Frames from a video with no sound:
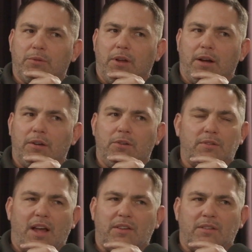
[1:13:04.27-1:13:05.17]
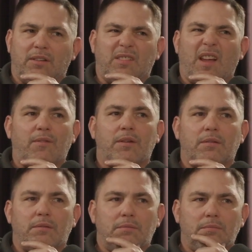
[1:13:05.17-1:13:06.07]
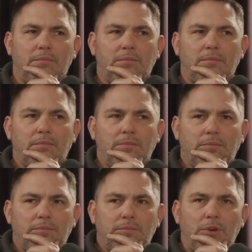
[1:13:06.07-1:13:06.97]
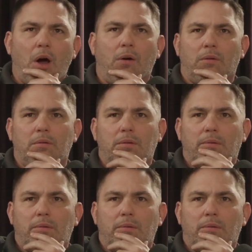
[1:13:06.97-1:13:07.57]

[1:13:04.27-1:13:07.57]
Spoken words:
so we're talking 2007. No,